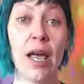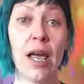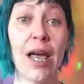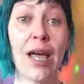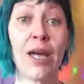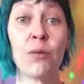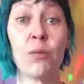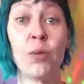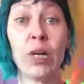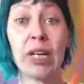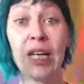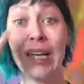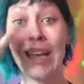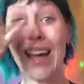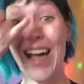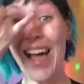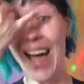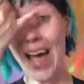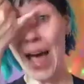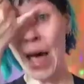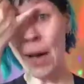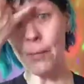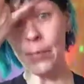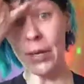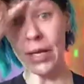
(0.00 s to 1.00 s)
And when it
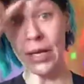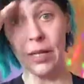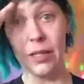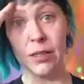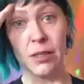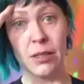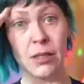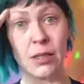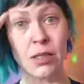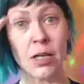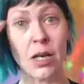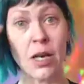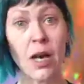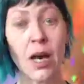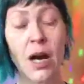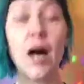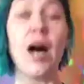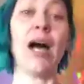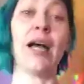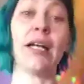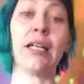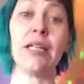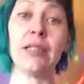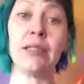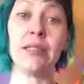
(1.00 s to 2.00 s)
happened,
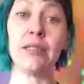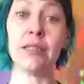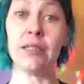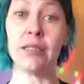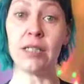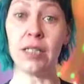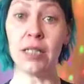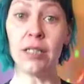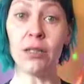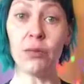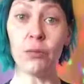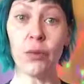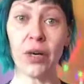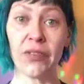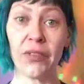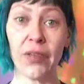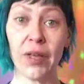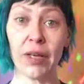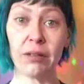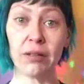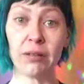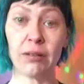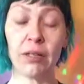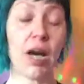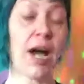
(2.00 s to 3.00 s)
I didn't deal with
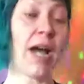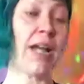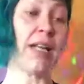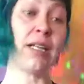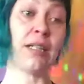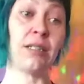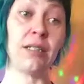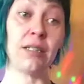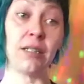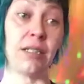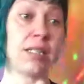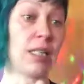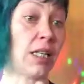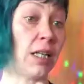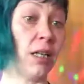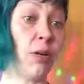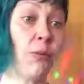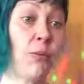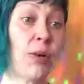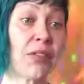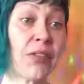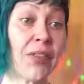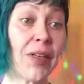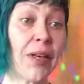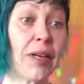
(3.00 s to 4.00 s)
it. I didn't
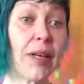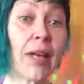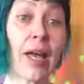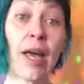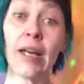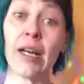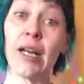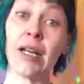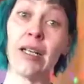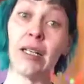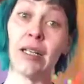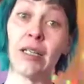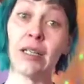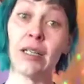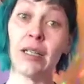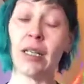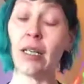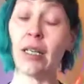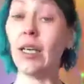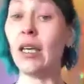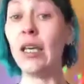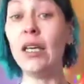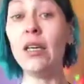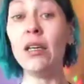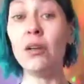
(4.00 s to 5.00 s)
deal with it, and I didn't
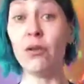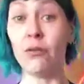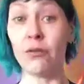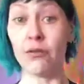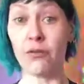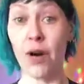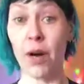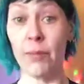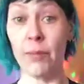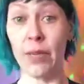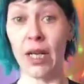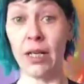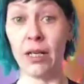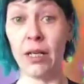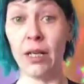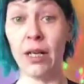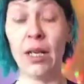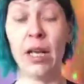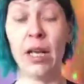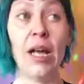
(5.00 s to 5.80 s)
heal from it.